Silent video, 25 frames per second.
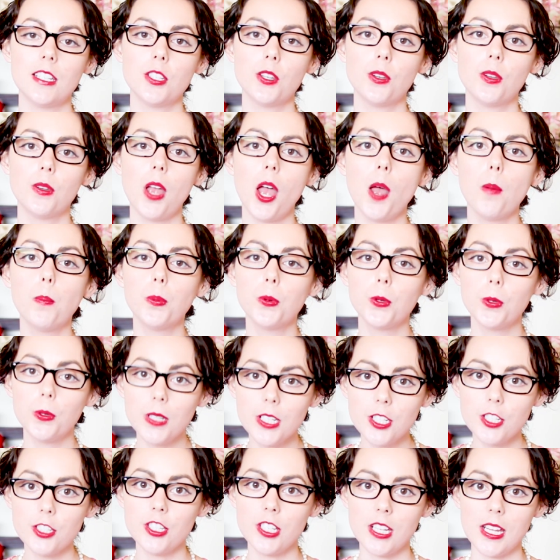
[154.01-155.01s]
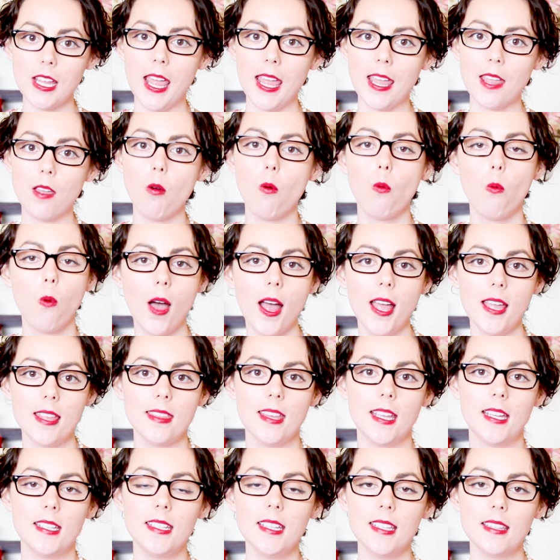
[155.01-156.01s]
to appreciate why
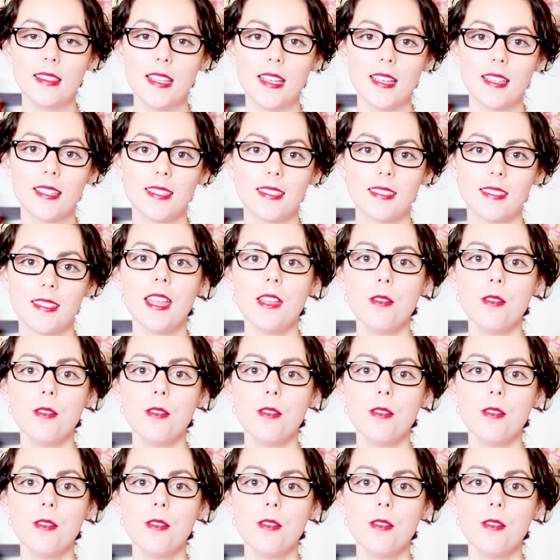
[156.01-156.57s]
they did this.